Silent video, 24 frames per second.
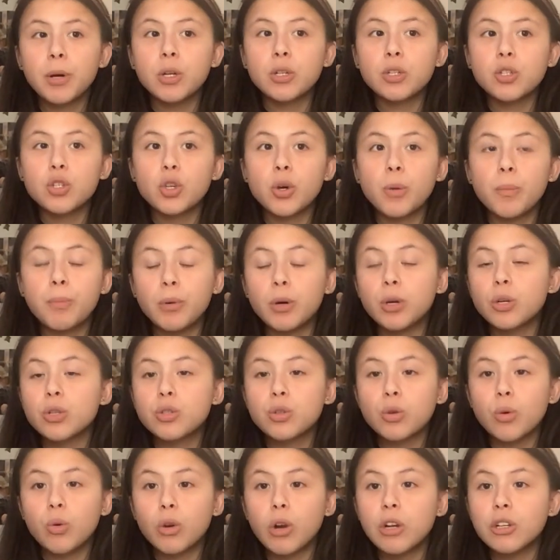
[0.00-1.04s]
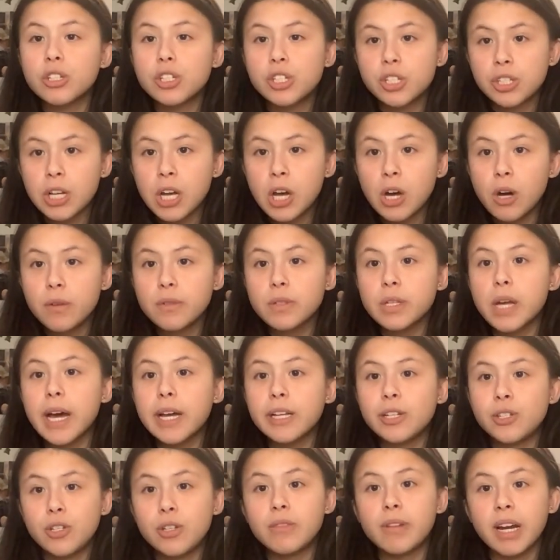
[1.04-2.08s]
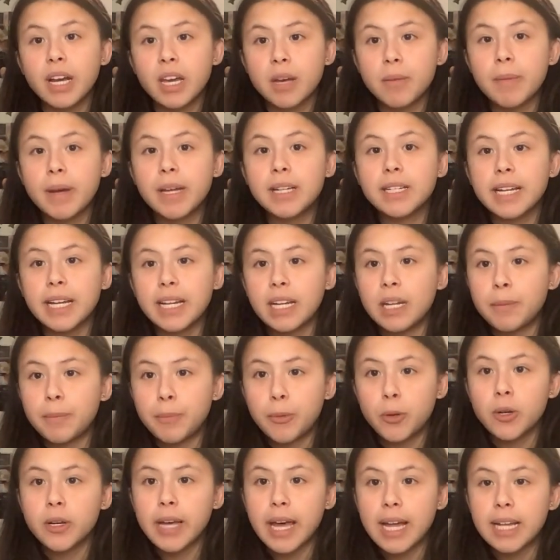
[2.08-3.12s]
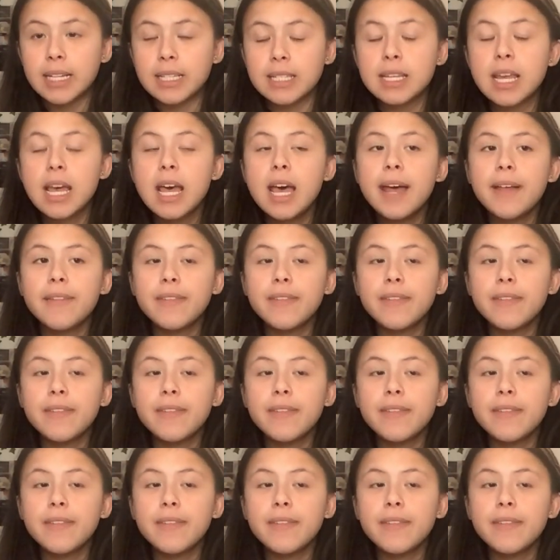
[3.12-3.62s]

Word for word: puts your books all on shelves, I do recommend getting bookends.